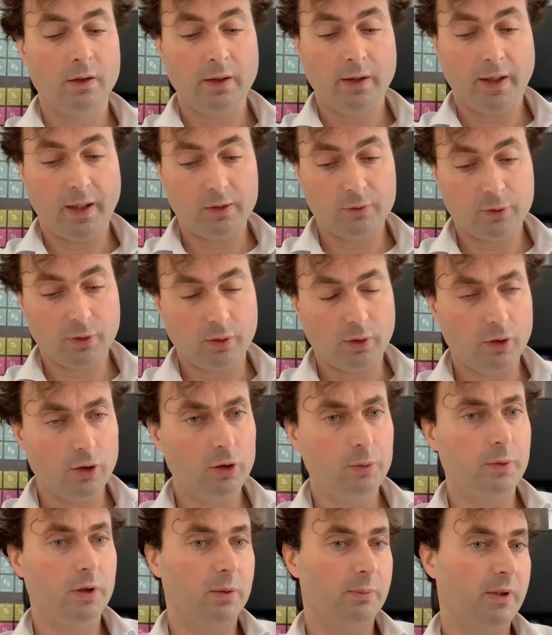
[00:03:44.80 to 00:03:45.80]
And for
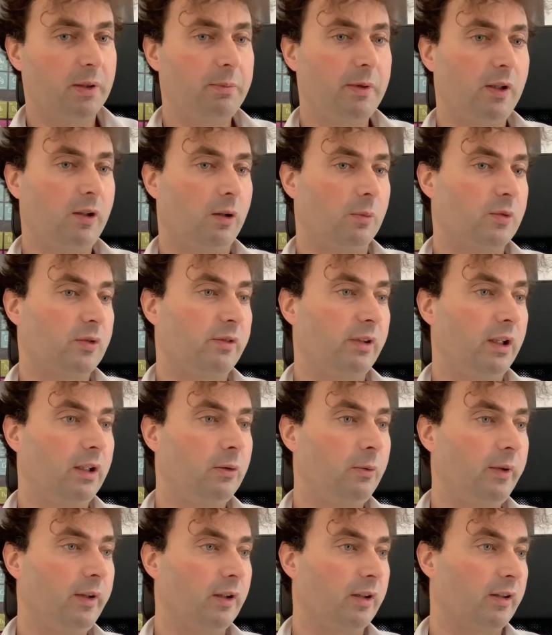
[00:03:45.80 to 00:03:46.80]
aluminum, it becomes really
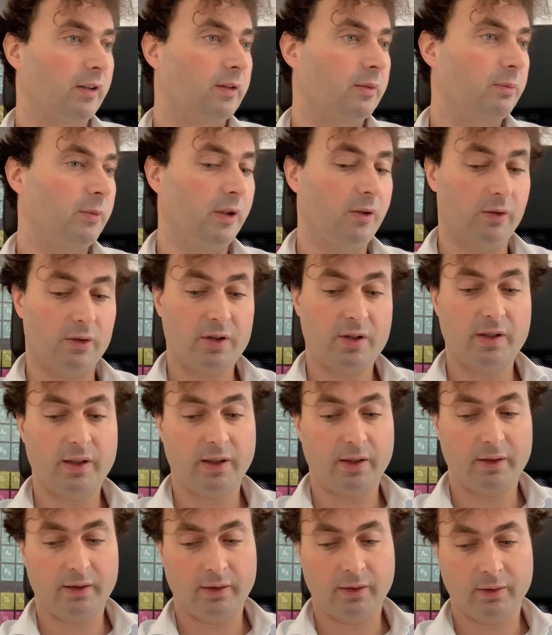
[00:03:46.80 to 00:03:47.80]
weird, because
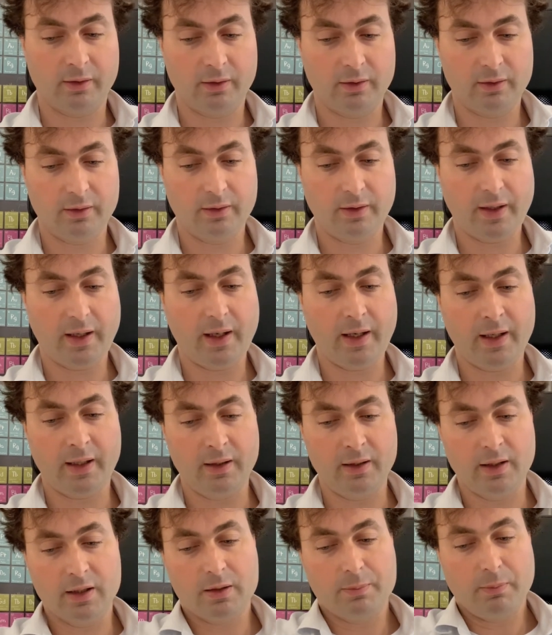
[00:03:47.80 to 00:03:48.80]
there
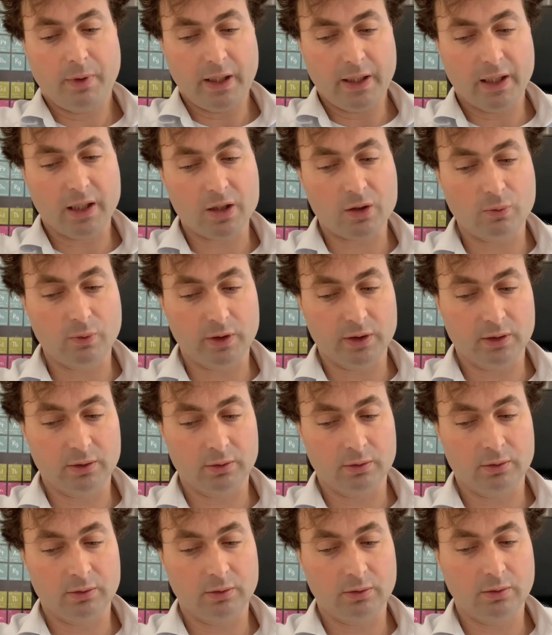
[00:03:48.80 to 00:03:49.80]
n is
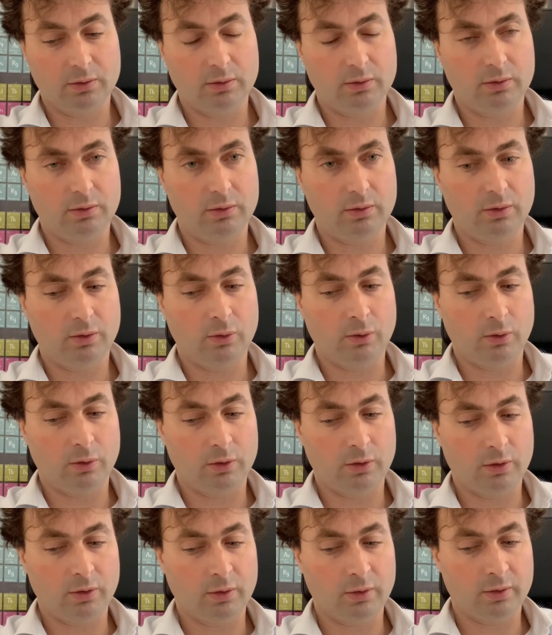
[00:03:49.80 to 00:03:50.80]
-1.
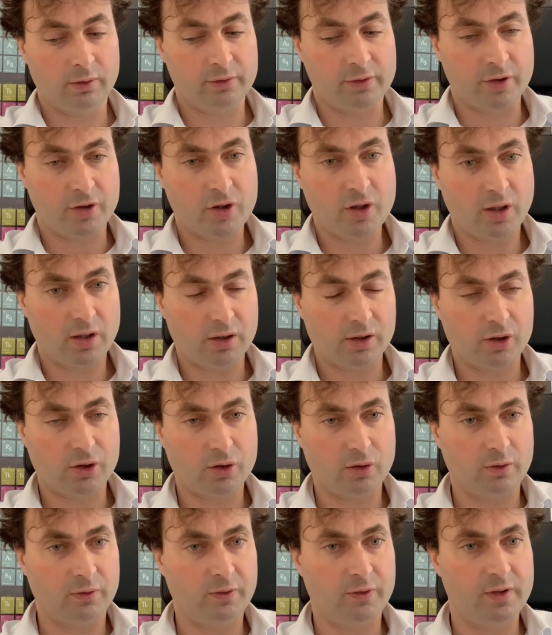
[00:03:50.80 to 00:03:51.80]
Or the charge
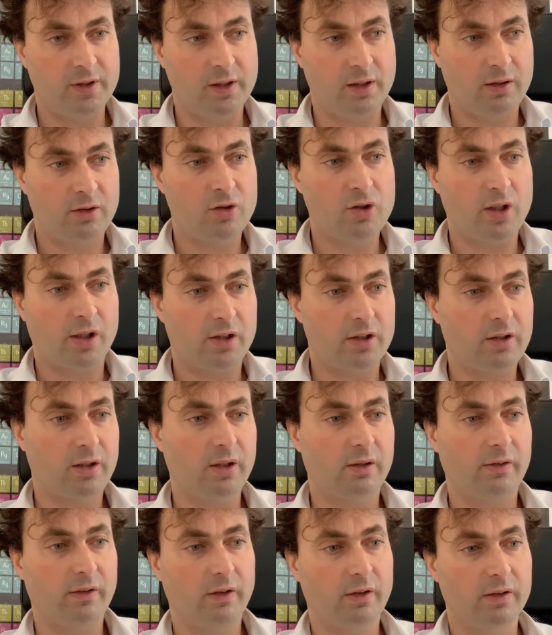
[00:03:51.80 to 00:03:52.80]
of the charge
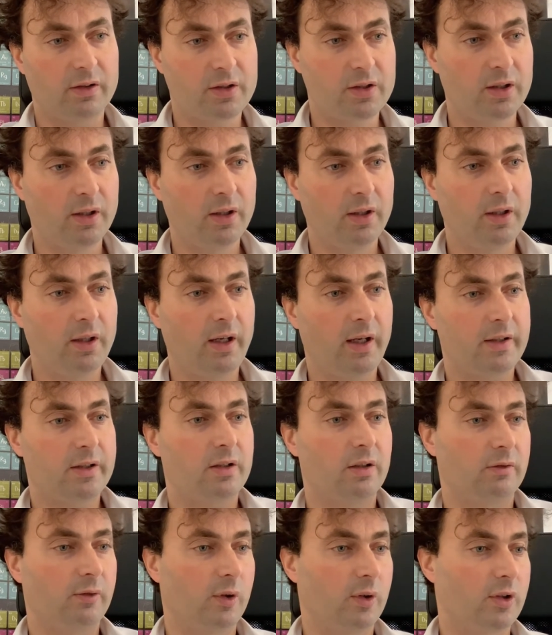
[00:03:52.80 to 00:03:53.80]
carriers has
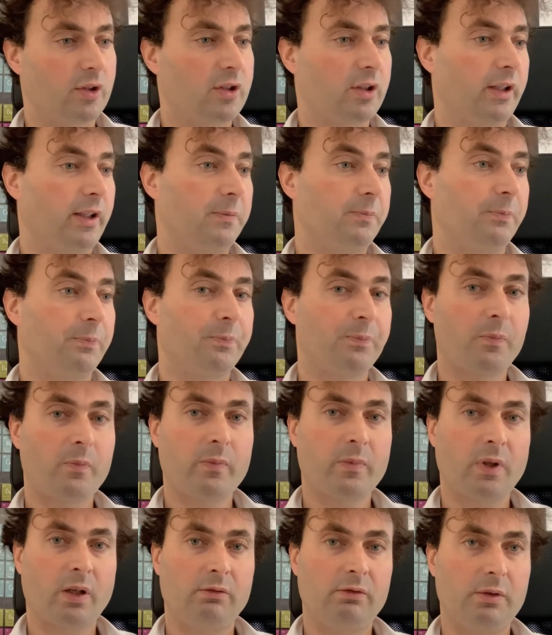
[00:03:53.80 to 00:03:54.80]
the wrong sign.
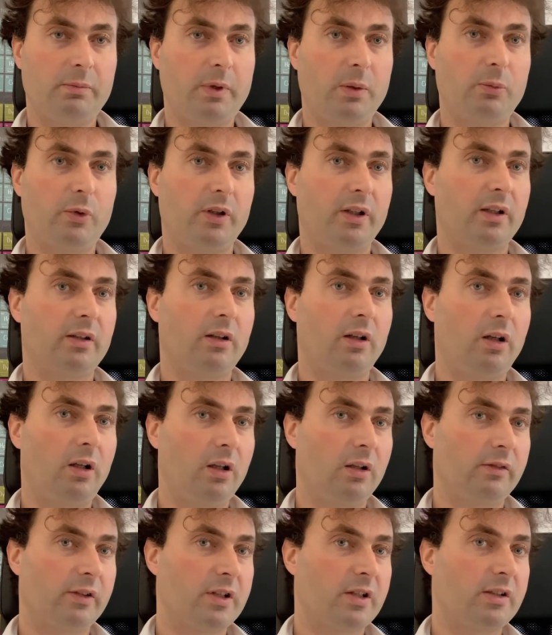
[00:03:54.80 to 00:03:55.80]
Remember that the
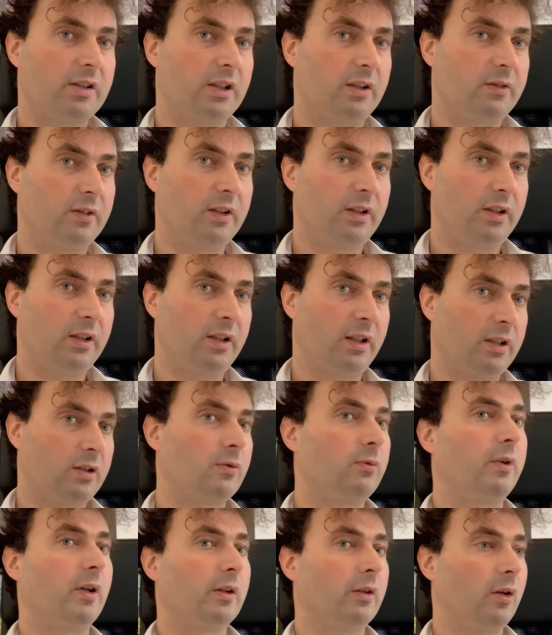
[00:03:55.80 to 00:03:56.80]
Hall resistivity
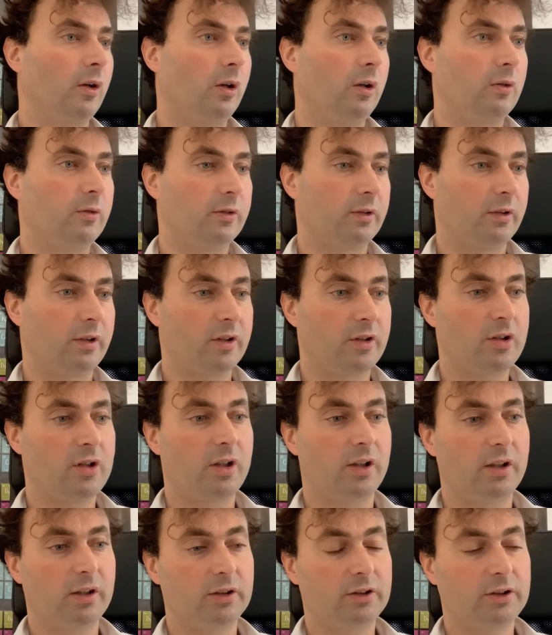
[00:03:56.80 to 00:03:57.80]
is 1 over the
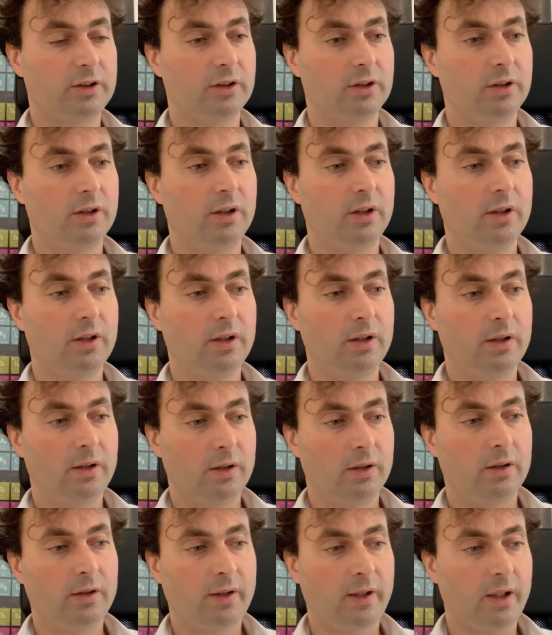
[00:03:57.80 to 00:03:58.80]
charge
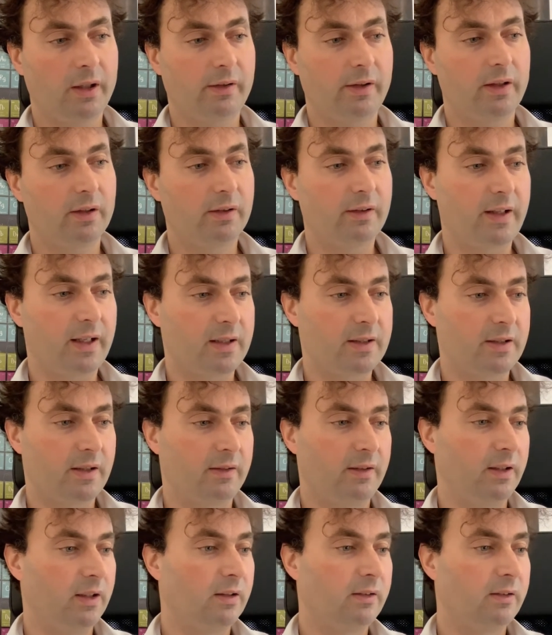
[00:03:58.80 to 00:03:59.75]
carrier density